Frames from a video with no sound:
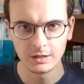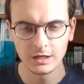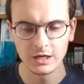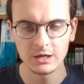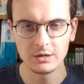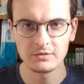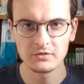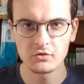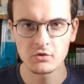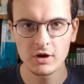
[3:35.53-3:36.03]

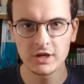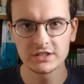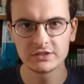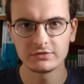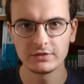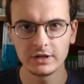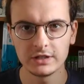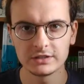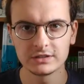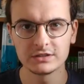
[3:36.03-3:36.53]
However, Rise of
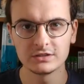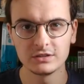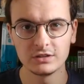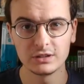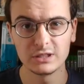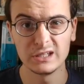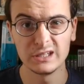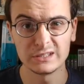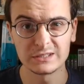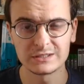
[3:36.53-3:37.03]
Iron took
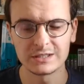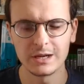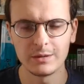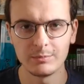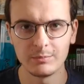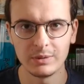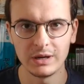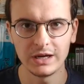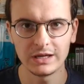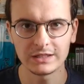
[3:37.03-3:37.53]
it a step
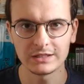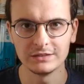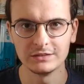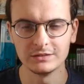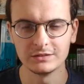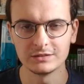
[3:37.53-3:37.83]
back and